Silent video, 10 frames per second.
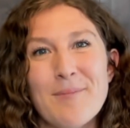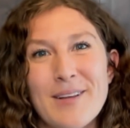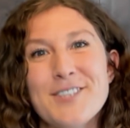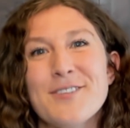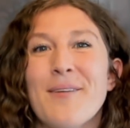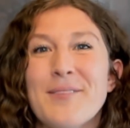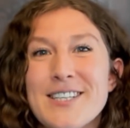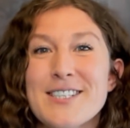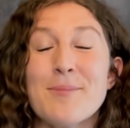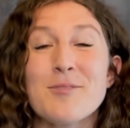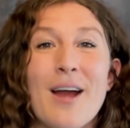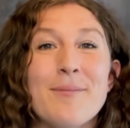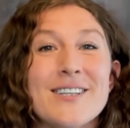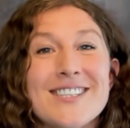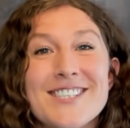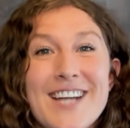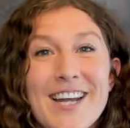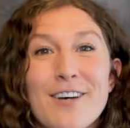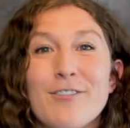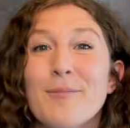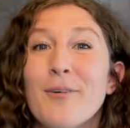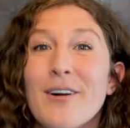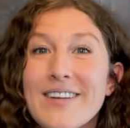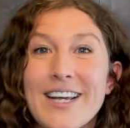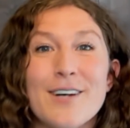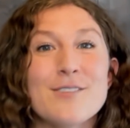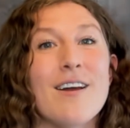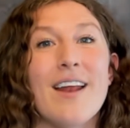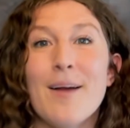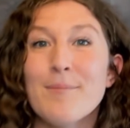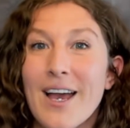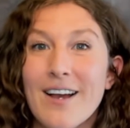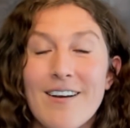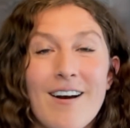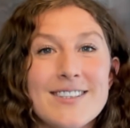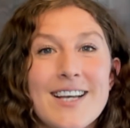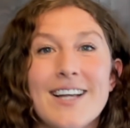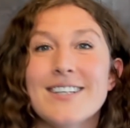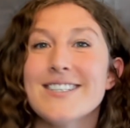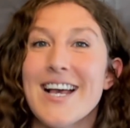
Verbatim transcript: Please remember to subscribe to this channel for more videos on MCAT content,